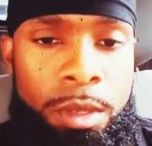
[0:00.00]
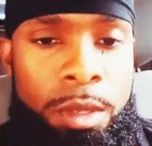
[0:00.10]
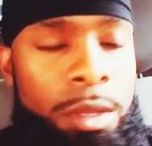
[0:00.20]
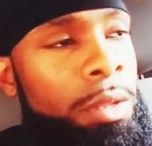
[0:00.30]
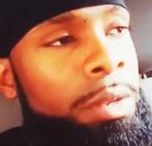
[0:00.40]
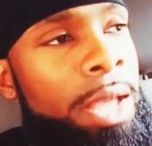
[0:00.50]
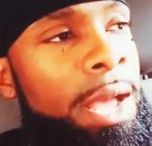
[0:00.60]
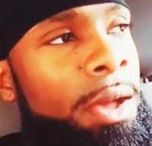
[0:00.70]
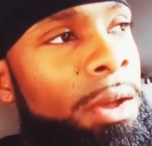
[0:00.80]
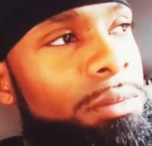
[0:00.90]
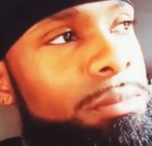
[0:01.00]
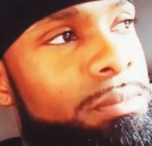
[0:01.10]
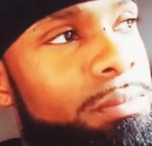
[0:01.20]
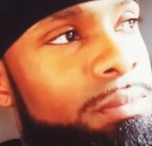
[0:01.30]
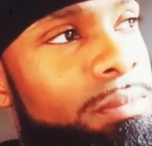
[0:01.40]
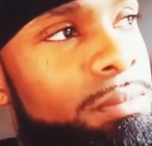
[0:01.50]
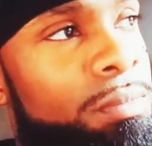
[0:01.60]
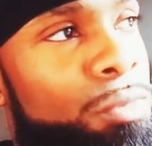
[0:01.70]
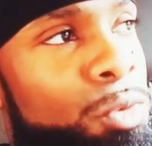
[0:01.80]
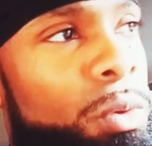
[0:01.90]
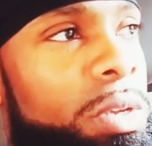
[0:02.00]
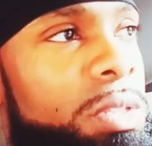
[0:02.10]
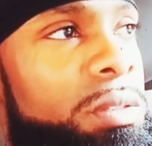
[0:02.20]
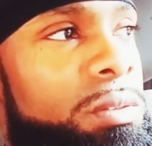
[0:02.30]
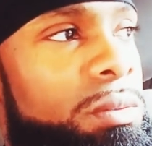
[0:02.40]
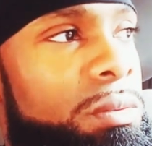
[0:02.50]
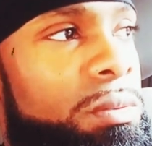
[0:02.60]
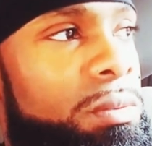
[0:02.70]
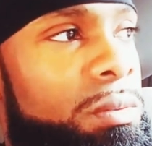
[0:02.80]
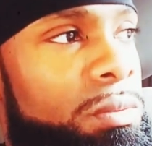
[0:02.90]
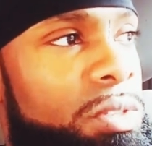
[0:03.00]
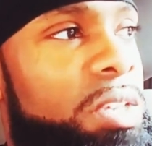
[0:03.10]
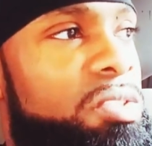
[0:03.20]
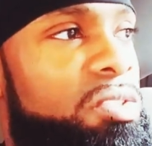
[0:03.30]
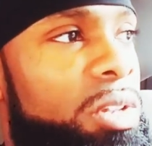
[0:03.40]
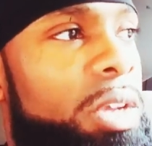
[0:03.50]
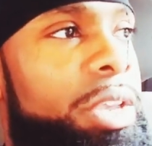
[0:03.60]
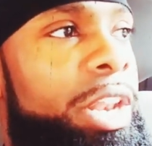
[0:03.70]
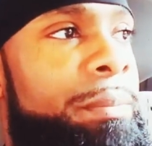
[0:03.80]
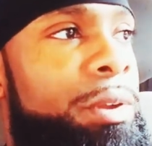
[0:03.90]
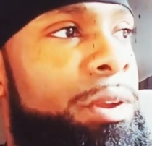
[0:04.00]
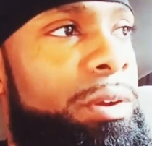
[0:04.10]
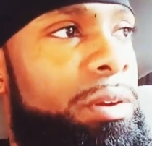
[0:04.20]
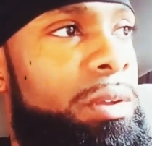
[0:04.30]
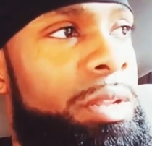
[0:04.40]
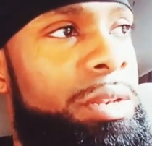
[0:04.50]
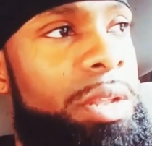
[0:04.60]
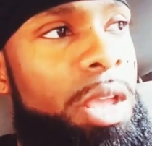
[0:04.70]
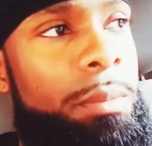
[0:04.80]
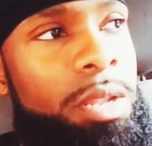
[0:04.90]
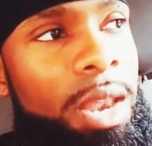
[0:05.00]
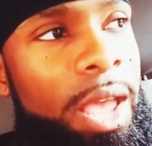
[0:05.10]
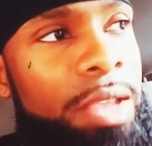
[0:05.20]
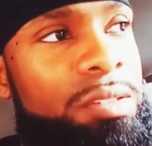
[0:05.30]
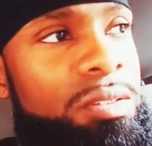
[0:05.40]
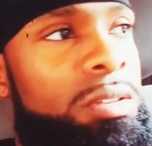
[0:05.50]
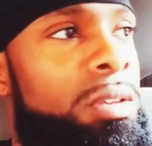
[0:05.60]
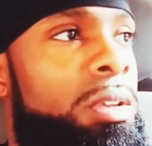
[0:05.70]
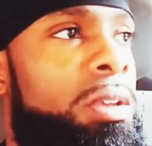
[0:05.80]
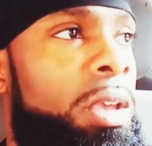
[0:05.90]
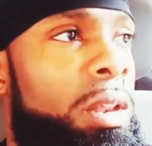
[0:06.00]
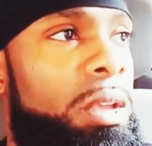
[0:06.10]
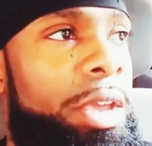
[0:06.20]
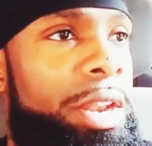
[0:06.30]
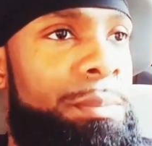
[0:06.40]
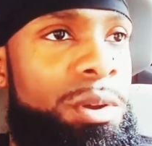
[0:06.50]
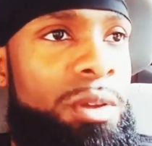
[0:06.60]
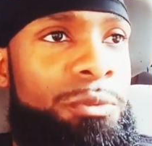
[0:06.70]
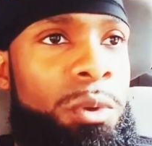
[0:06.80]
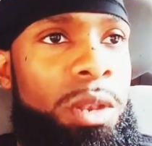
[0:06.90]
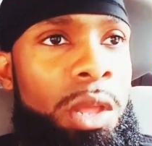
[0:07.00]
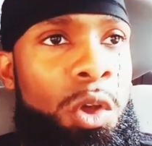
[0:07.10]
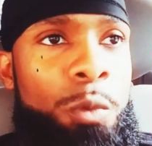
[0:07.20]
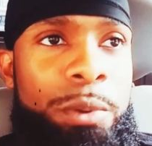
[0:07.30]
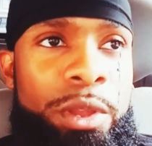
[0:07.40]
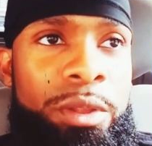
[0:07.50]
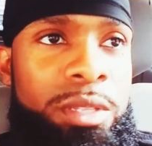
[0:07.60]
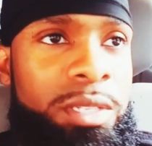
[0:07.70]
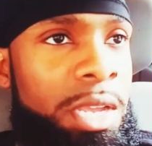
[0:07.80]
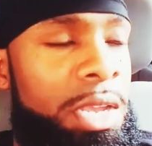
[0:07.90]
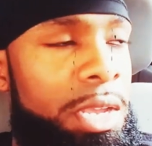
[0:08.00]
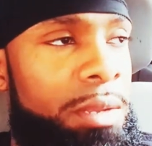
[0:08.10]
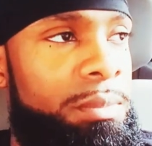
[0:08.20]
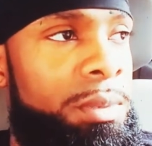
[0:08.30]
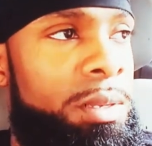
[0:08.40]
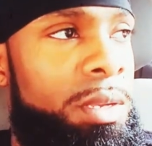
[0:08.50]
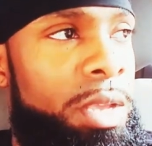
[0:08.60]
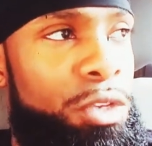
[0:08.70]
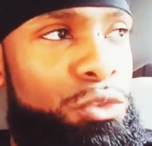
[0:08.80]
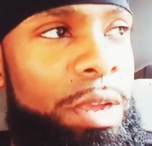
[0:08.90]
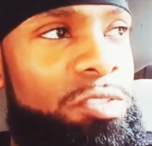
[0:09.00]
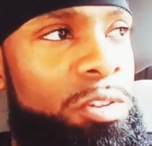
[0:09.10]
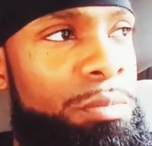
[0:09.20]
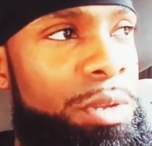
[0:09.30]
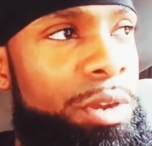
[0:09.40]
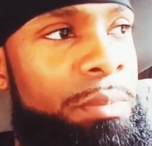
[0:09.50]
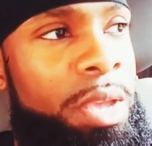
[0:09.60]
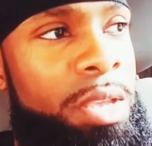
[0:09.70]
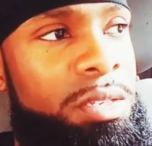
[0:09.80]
Now you could just look in a mirror and dim the lights and look at a mirror for a long period of time and try some mirror magic.